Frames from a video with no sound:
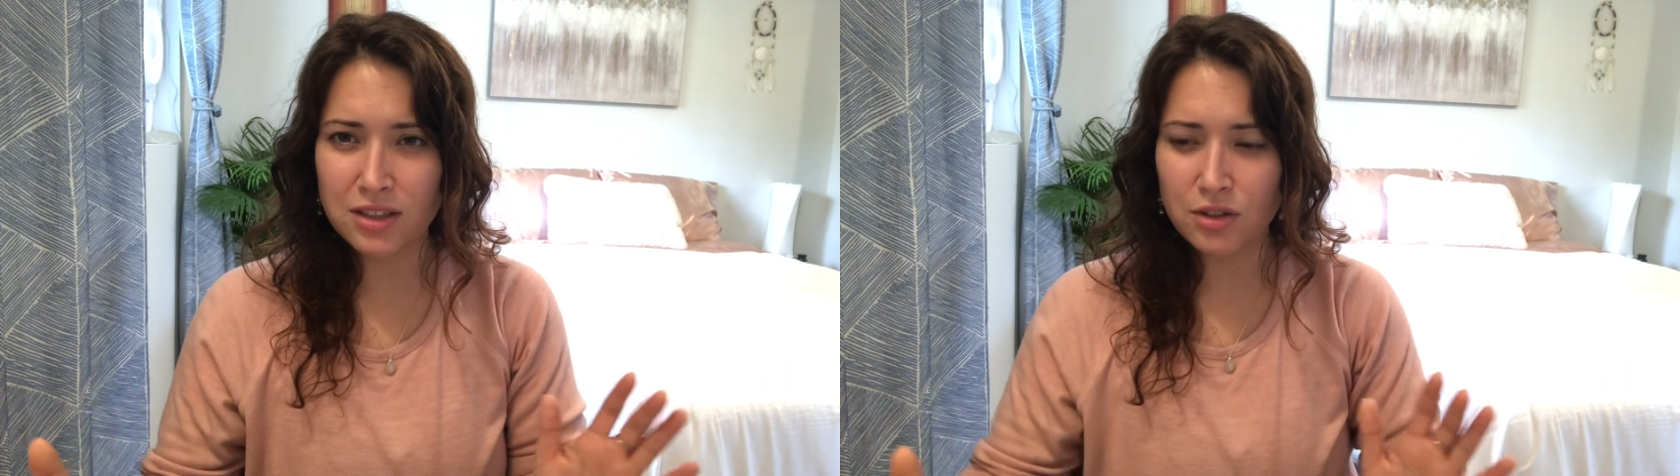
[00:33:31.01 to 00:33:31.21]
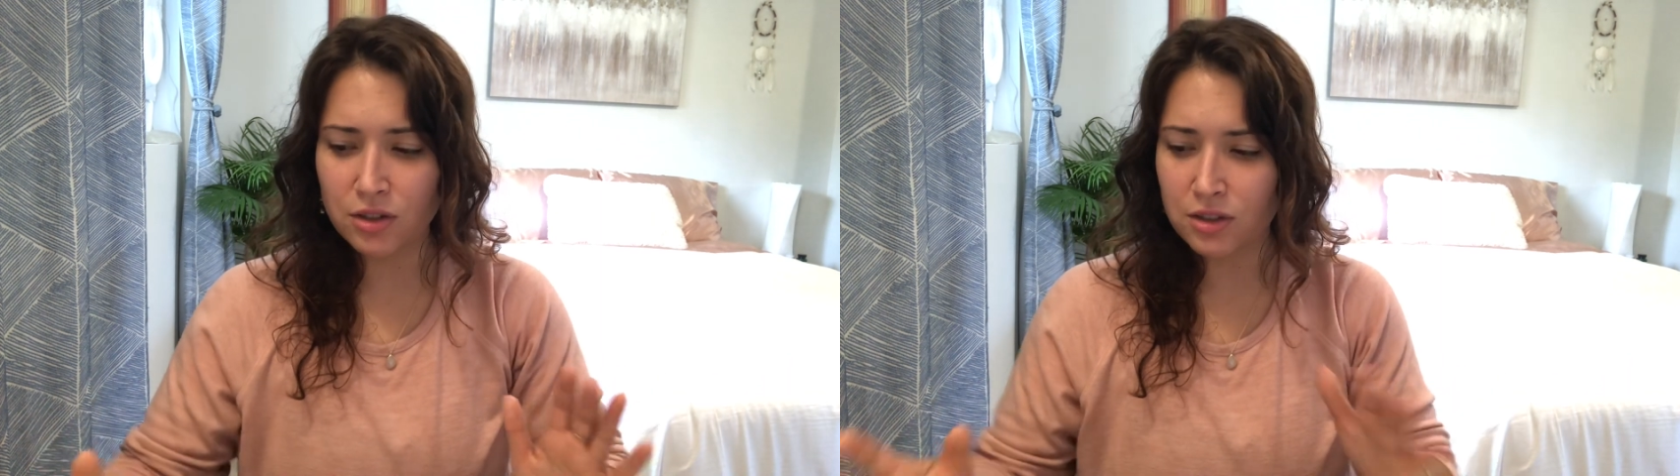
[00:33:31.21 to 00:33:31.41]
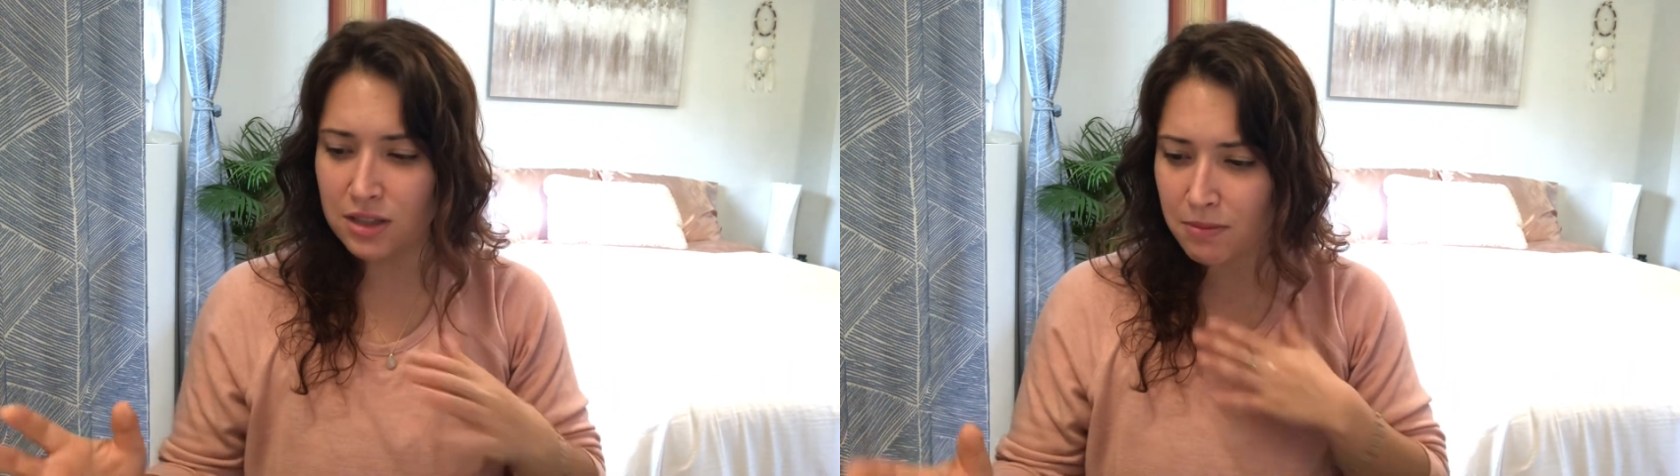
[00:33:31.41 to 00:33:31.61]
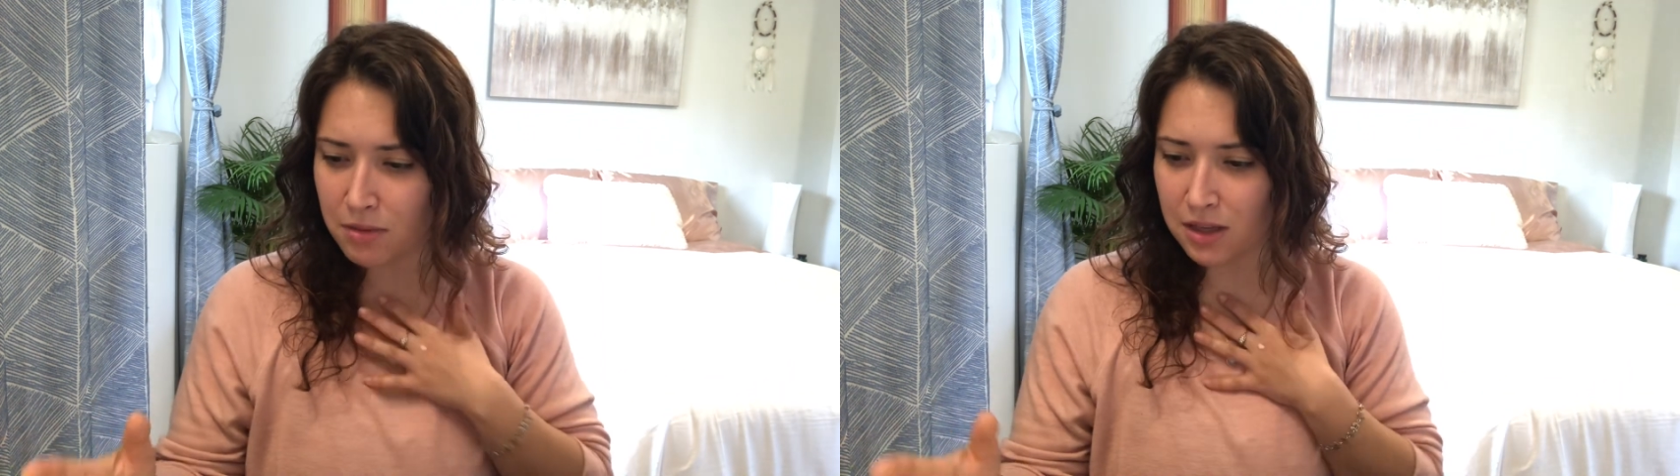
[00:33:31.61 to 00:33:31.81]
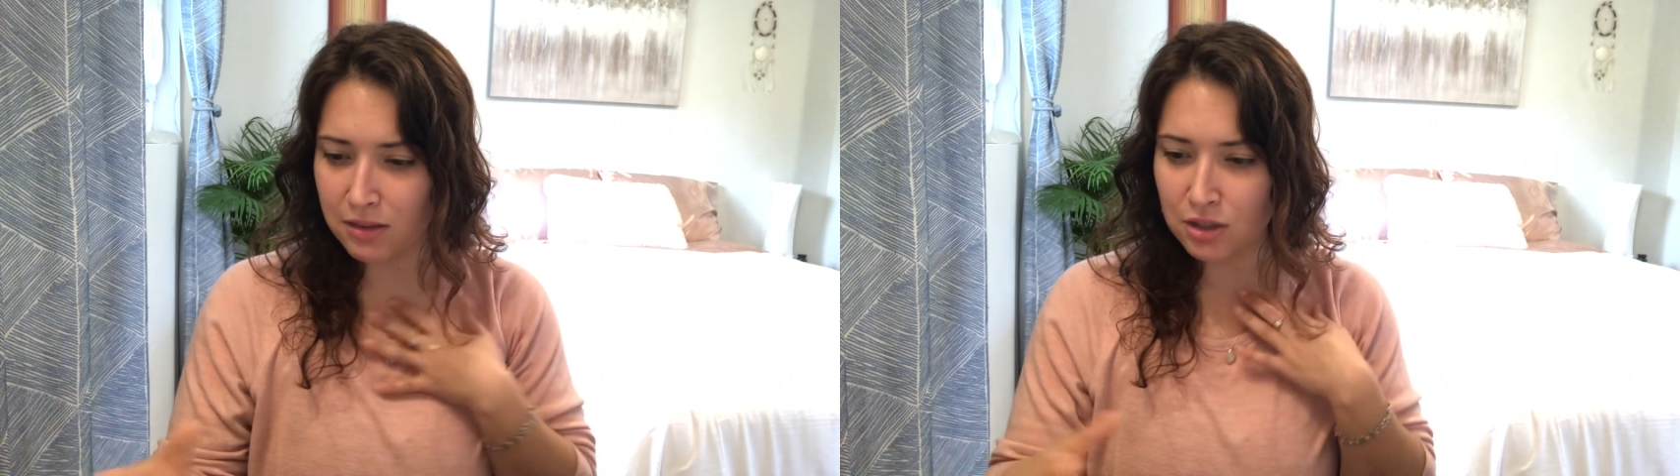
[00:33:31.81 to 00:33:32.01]
So there's
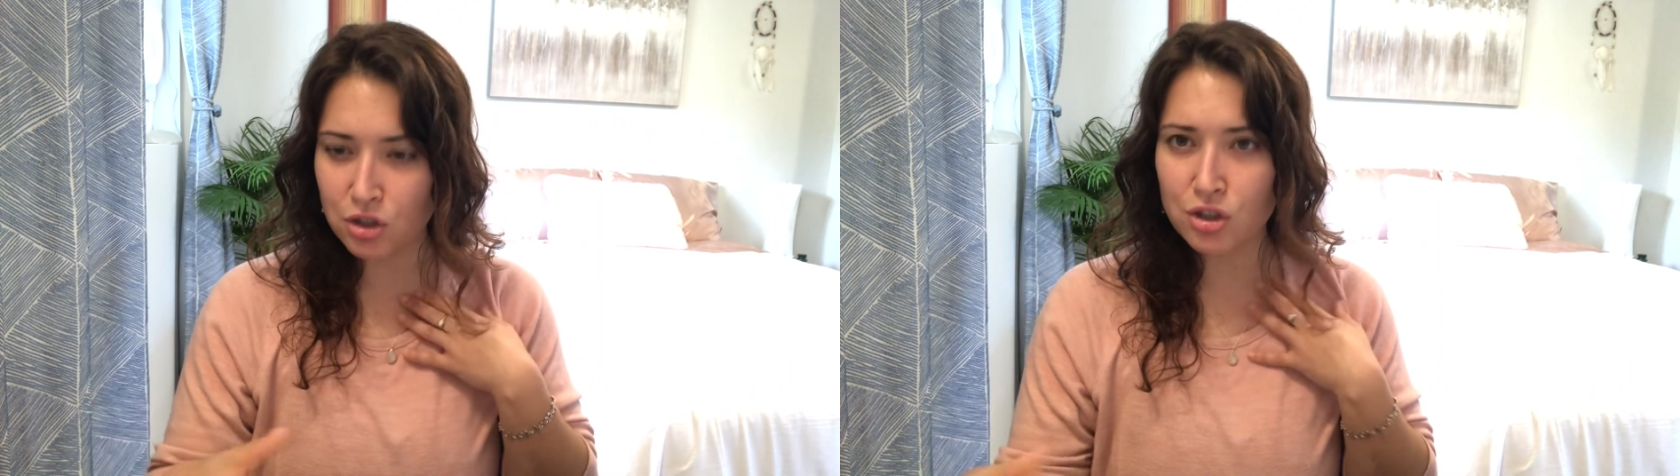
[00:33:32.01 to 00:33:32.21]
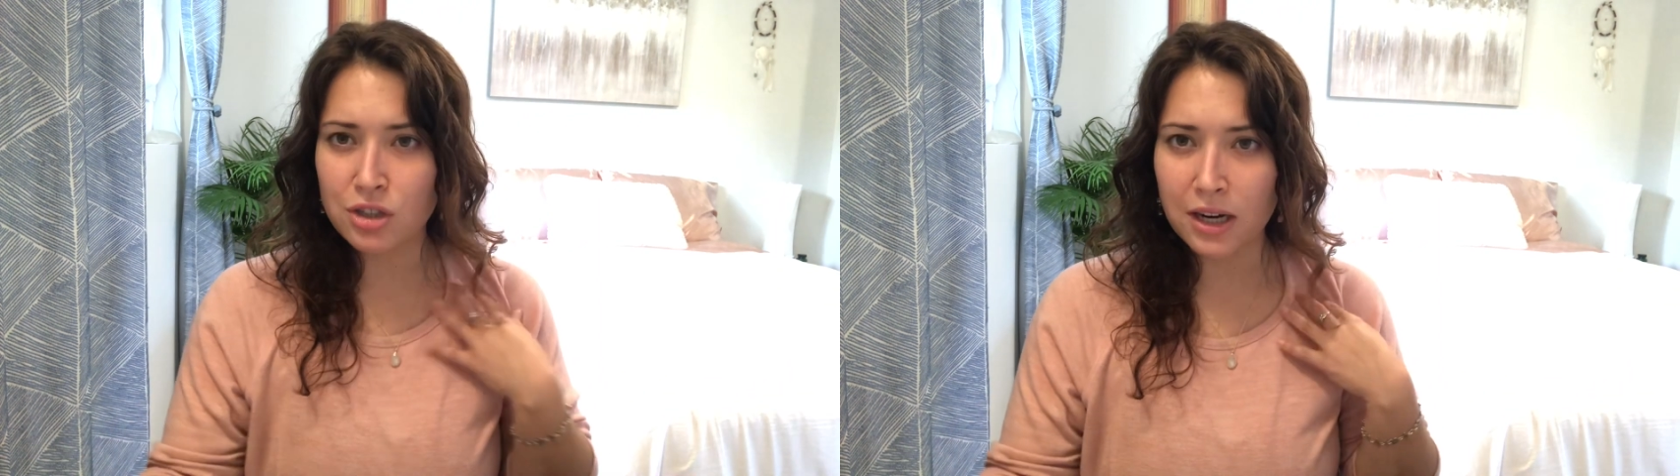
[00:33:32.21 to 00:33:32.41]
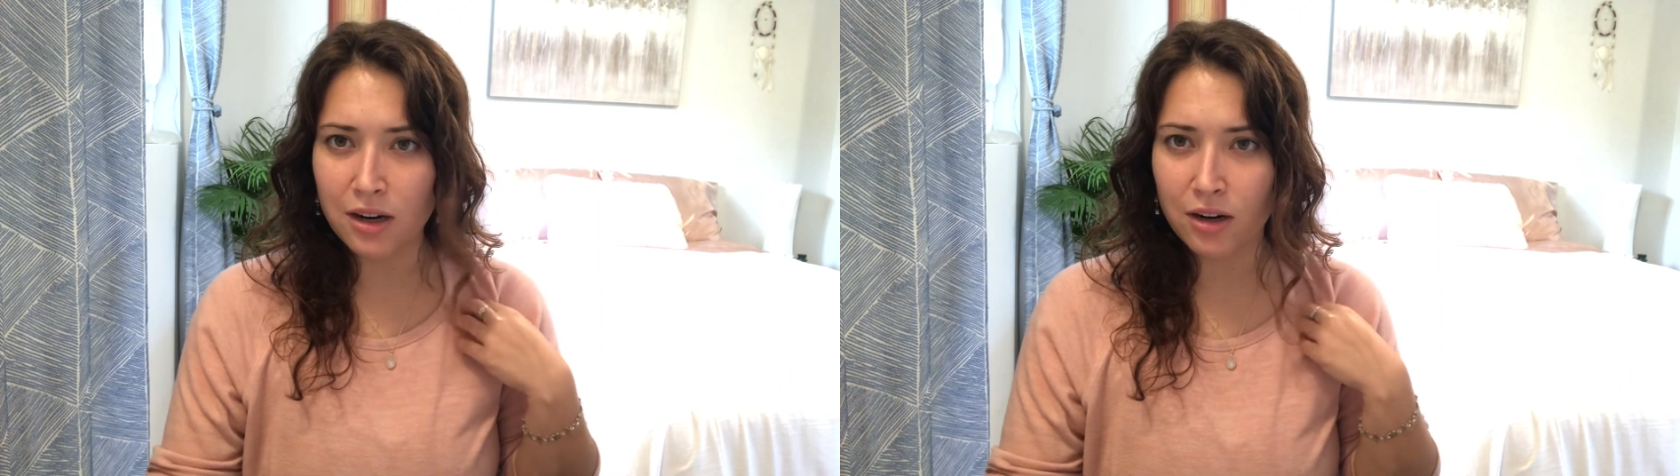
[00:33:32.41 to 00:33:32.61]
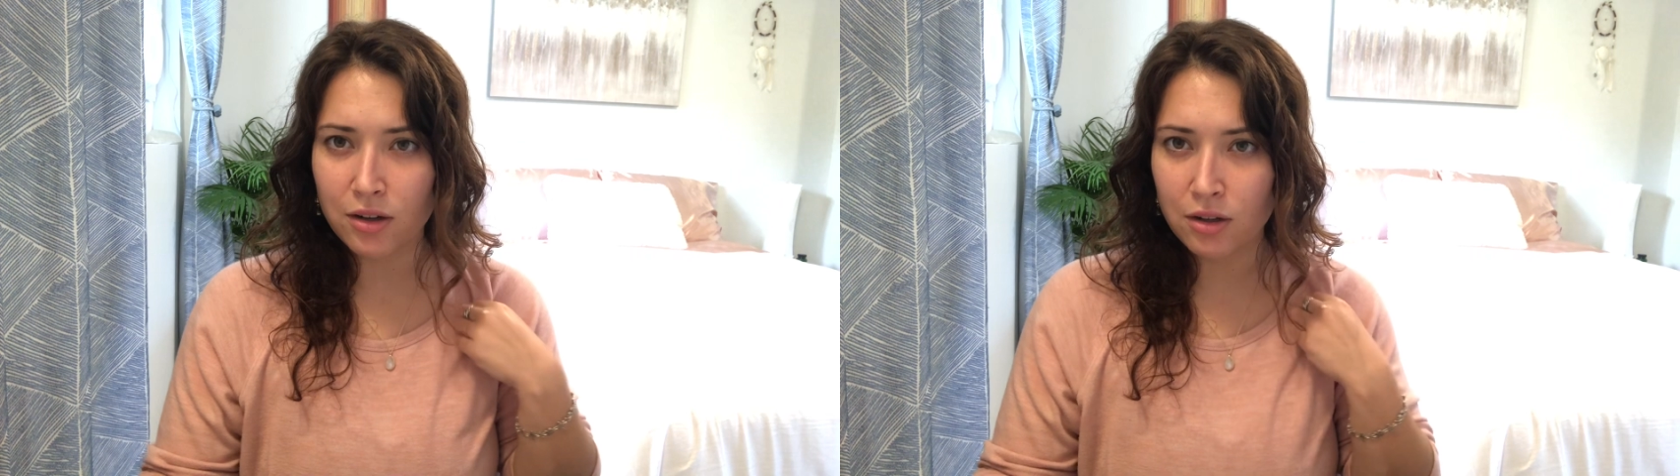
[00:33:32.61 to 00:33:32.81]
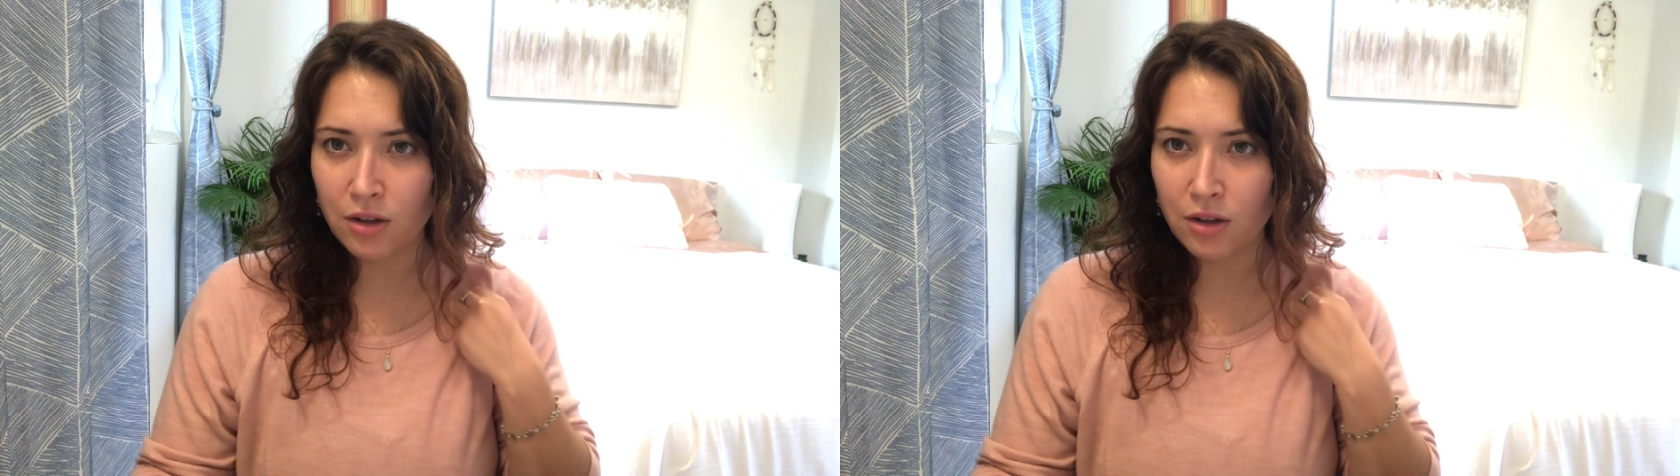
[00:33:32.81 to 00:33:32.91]
something that's shared